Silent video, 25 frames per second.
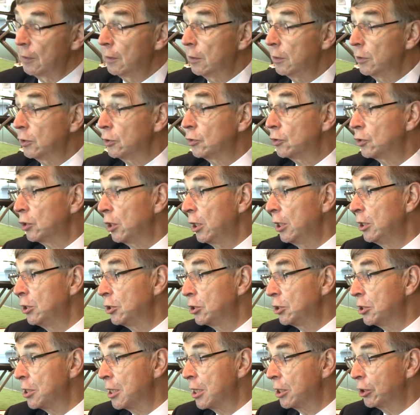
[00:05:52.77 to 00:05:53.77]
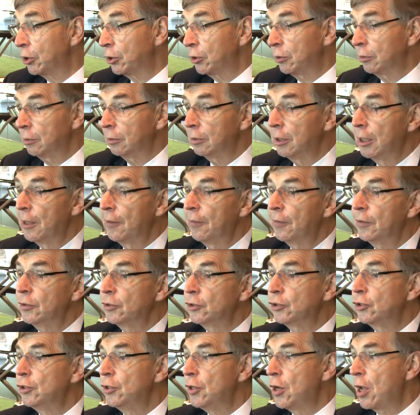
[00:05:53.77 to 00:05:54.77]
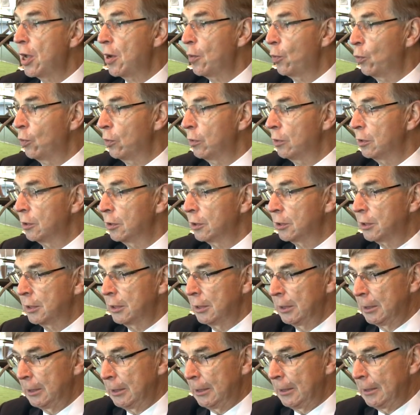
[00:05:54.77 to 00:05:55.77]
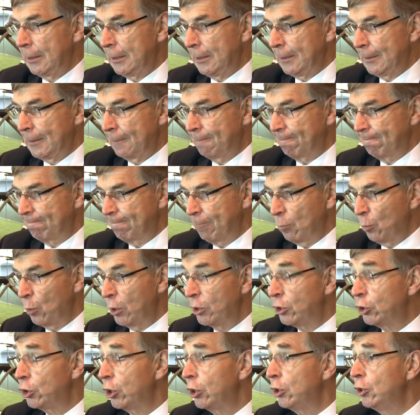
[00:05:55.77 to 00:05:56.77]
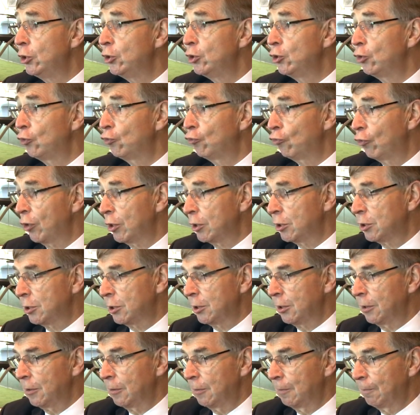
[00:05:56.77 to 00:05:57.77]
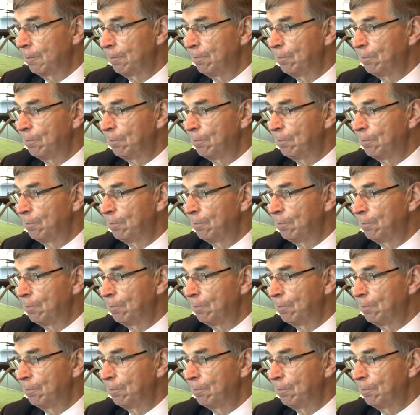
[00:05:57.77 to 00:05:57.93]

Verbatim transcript: that's international, that's networked, where change is faster, mm.